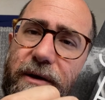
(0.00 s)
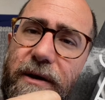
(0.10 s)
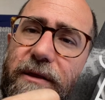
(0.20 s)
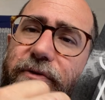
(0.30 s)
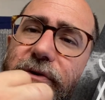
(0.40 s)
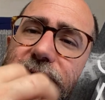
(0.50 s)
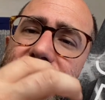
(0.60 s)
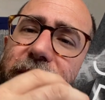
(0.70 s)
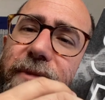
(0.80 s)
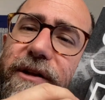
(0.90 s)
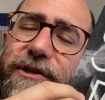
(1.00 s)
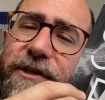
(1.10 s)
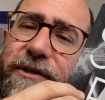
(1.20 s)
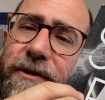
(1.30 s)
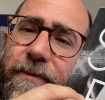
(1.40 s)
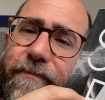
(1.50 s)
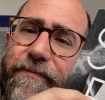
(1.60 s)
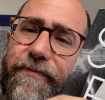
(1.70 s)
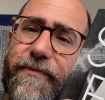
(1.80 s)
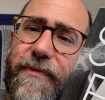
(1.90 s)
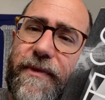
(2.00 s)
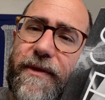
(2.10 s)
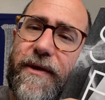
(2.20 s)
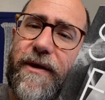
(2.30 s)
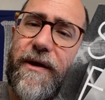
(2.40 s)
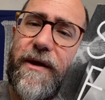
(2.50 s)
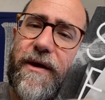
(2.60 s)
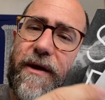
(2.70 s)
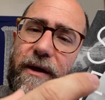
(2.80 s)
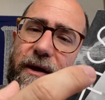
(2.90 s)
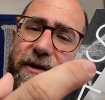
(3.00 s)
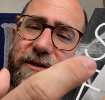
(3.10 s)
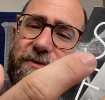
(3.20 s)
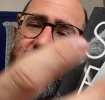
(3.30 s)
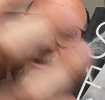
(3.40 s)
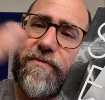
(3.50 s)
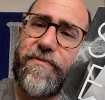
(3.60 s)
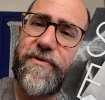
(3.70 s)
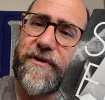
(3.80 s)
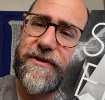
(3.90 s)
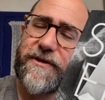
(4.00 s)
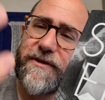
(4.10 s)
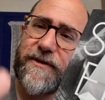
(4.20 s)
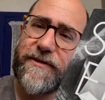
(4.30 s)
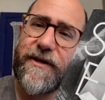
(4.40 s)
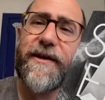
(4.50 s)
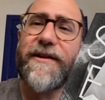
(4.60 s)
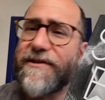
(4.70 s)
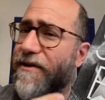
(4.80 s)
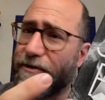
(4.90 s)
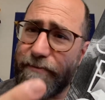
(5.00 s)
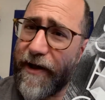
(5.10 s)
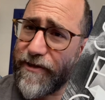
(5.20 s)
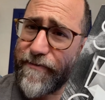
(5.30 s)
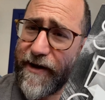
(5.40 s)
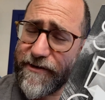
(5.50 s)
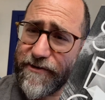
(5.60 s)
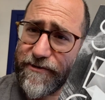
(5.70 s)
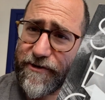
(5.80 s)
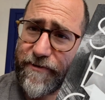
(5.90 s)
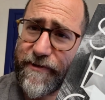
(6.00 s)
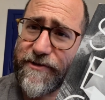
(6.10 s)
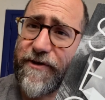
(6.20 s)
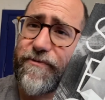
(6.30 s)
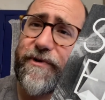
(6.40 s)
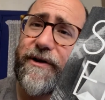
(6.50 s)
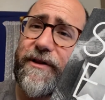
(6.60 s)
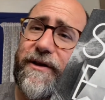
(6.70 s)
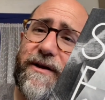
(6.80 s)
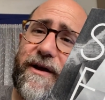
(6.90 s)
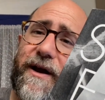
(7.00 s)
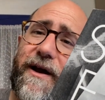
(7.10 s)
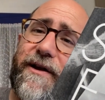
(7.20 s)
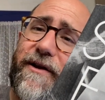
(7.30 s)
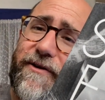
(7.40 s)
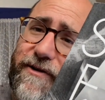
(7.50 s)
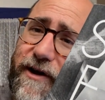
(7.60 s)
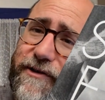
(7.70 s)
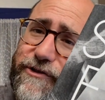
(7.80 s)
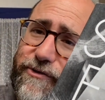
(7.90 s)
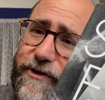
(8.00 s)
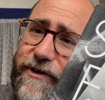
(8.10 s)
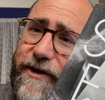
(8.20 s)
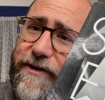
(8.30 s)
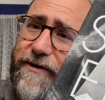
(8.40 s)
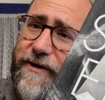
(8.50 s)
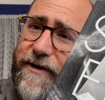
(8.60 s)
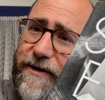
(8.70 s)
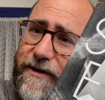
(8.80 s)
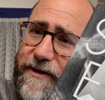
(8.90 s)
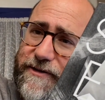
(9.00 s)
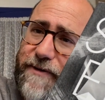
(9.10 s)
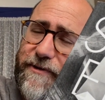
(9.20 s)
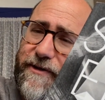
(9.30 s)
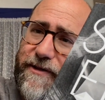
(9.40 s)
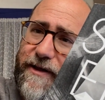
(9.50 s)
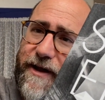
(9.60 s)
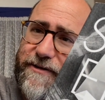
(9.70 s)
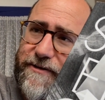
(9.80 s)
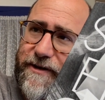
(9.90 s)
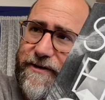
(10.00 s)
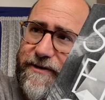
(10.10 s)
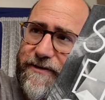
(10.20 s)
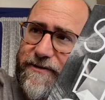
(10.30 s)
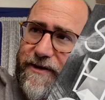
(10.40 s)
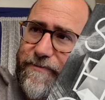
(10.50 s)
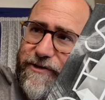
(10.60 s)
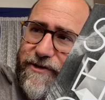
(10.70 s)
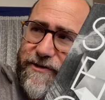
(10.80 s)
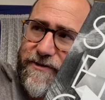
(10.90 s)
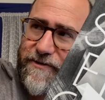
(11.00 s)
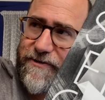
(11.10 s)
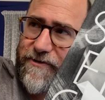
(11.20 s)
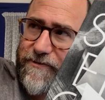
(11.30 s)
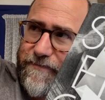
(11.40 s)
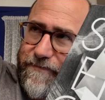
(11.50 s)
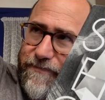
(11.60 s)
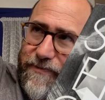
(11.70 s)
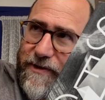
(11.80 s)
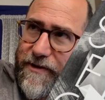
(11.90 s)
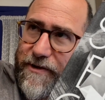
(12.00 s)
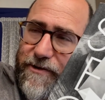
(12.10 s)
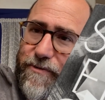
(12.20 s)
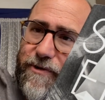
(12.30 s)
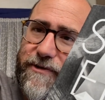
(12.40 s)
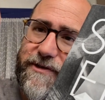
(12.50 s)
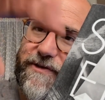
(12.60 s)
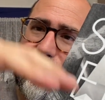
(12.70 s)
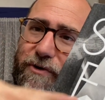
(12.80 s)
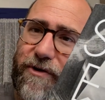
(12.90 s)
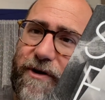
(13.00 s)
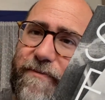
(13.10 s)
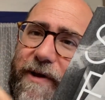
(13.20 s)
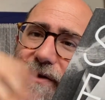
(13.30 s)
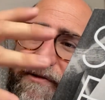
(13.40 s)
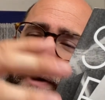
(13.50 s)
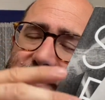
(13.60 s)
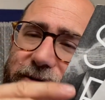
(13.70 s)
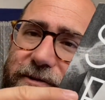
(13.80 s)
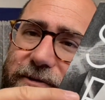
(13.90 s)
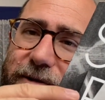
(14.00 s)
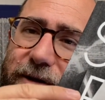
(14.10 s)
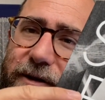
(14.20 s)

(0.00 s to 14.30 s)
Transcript: The fourth dimension is when you put, is again, it's another mathematical term. It's not really another country like something like that, like a dimension, you know, another world. It's more a mathematical,